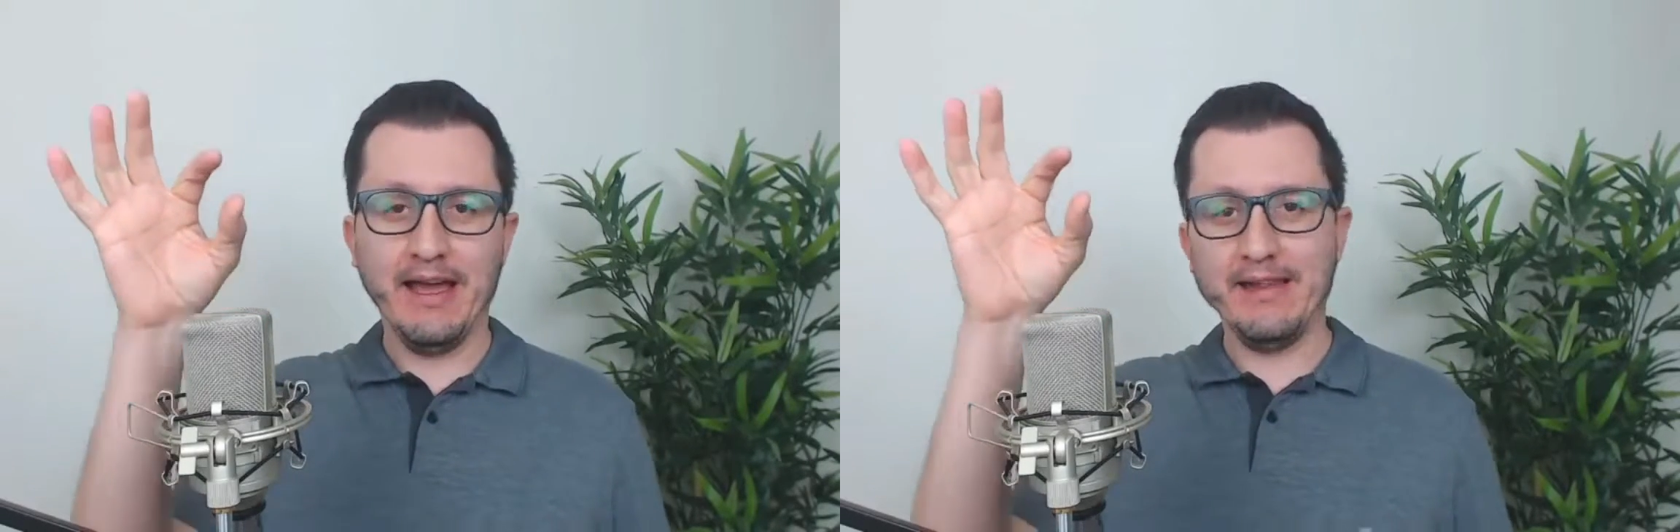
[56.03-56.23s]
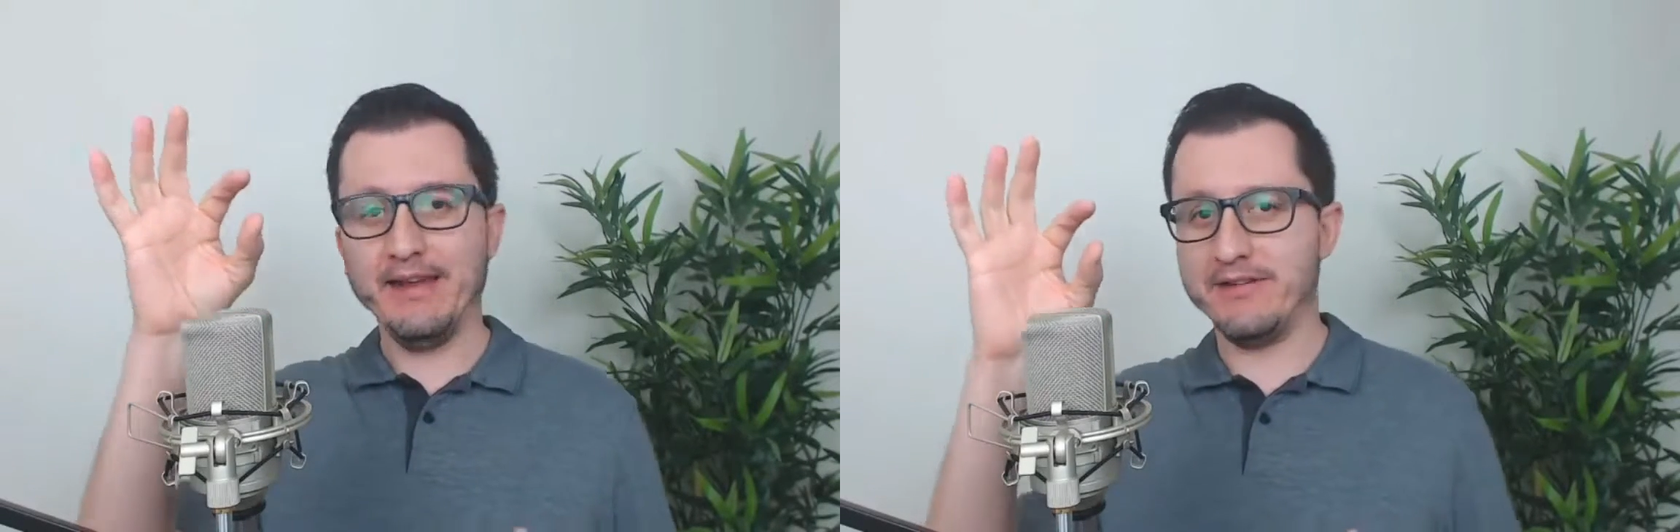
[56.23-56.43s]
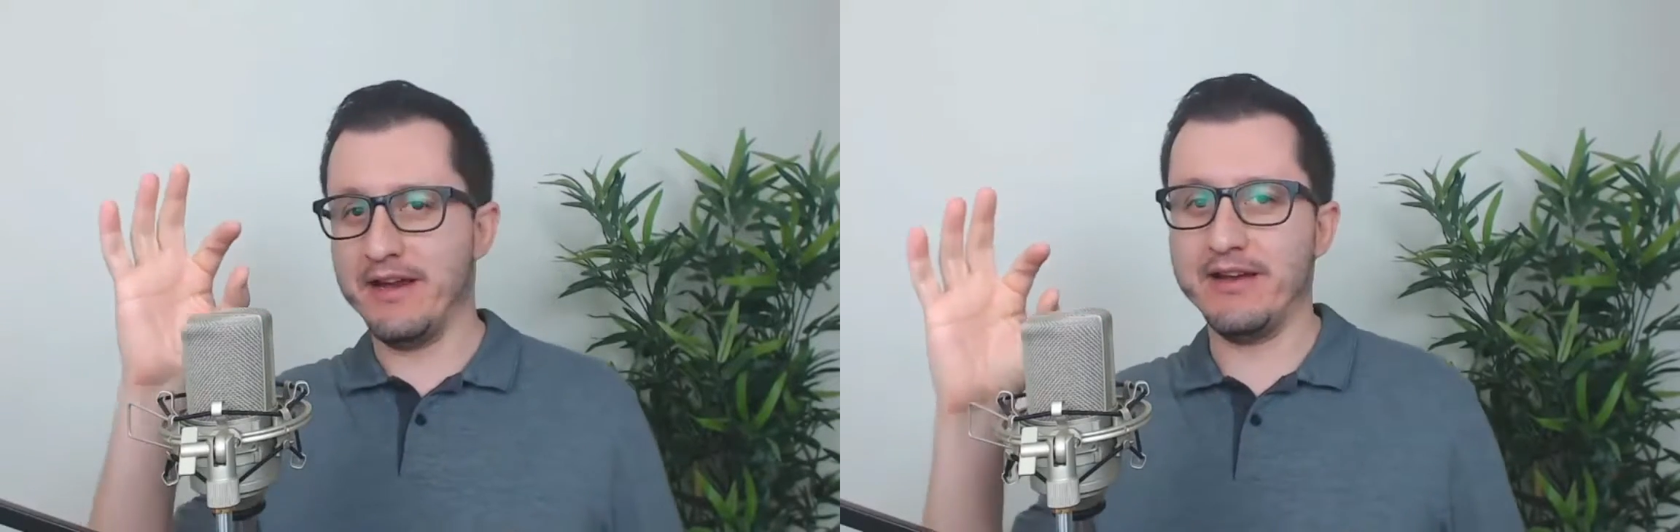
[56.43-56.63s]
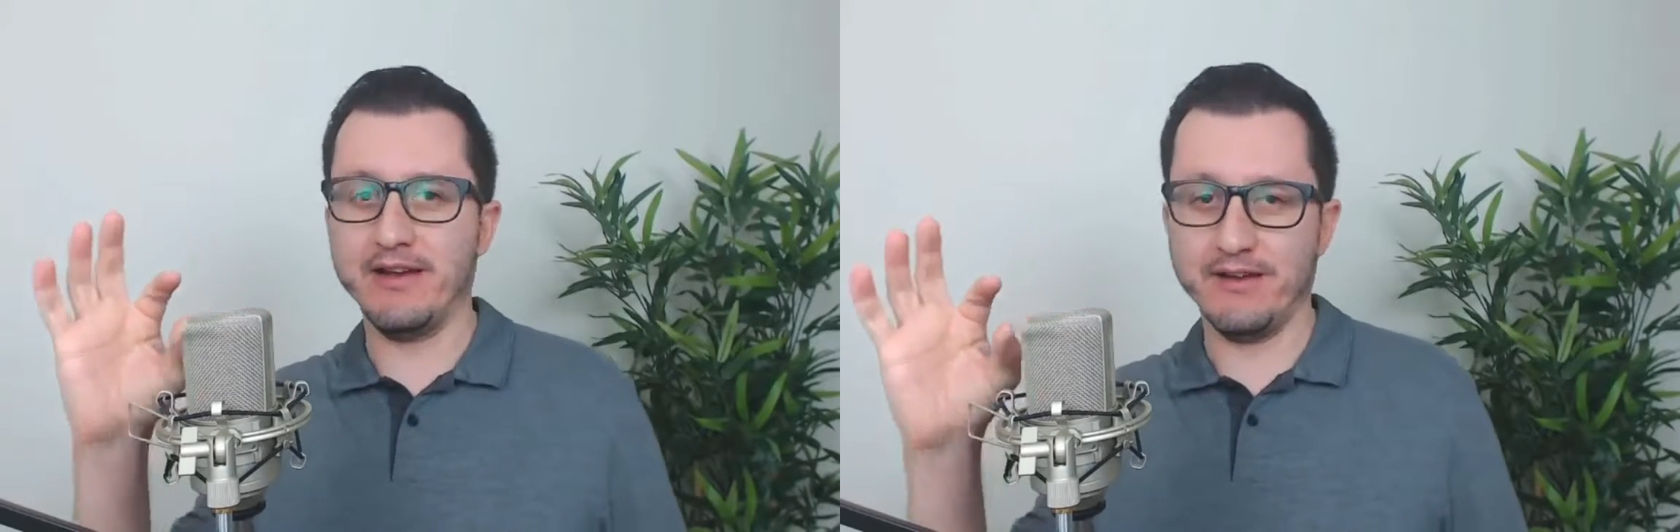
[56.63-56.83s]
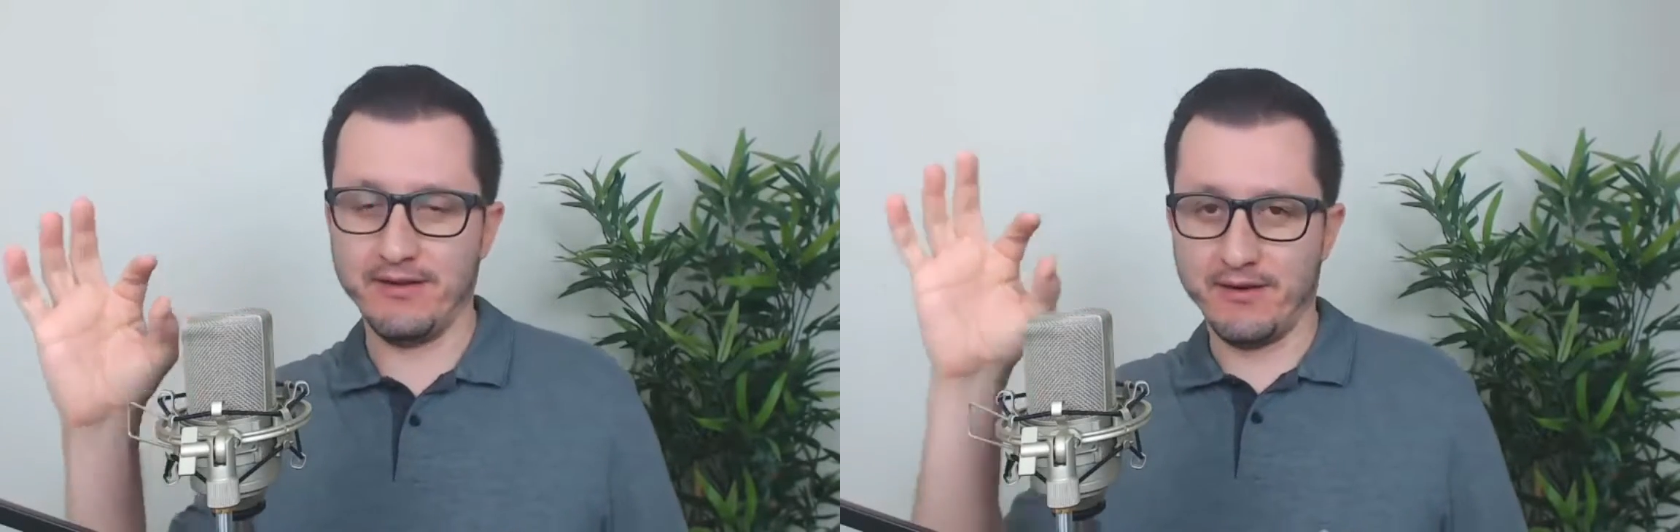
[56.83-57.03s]
and then try
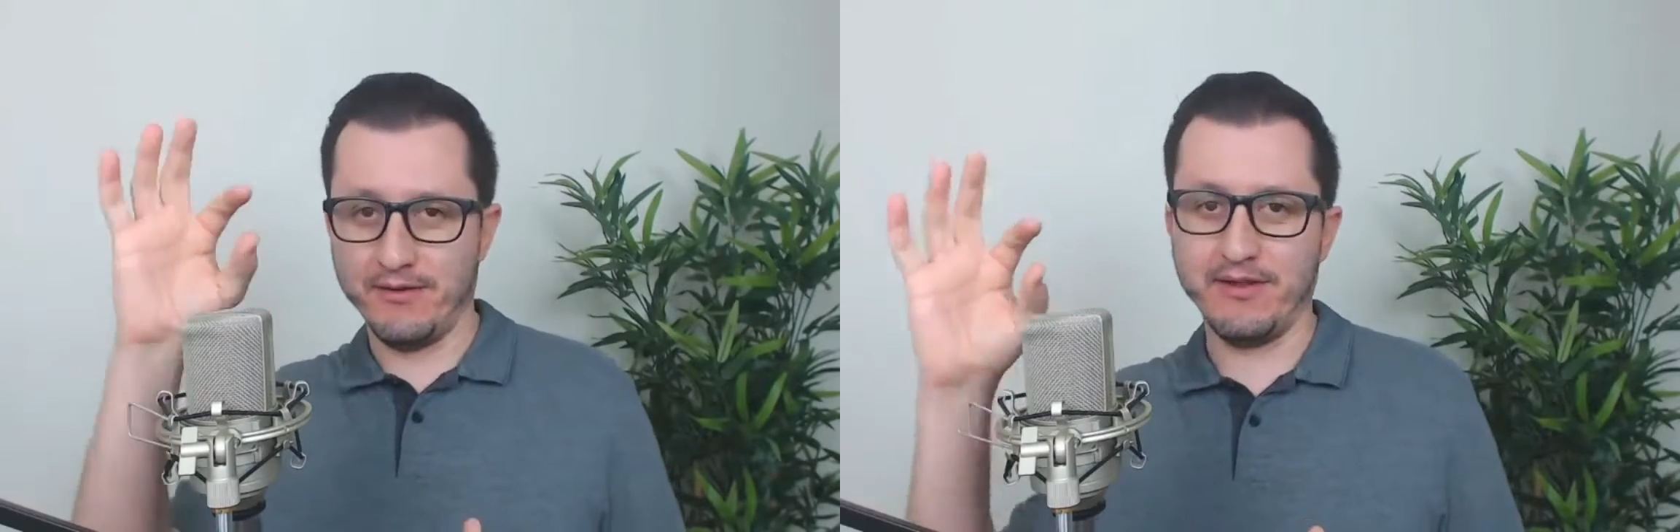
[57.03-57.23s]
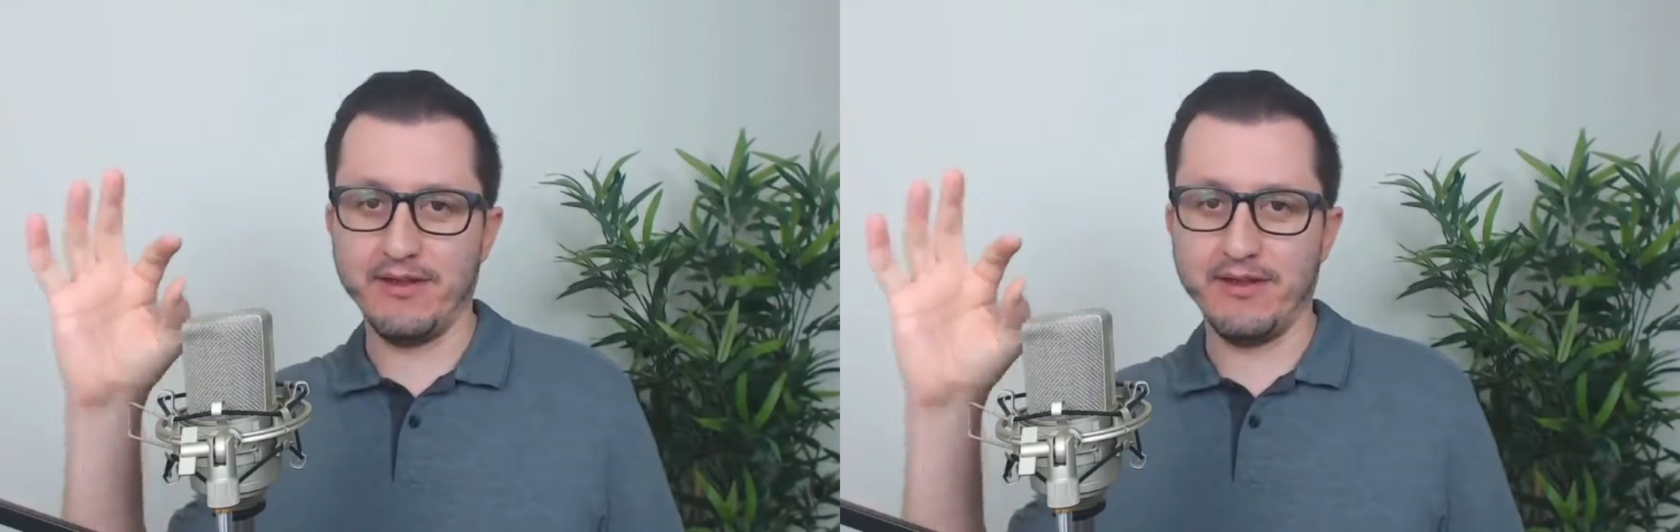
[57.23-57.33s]
to go to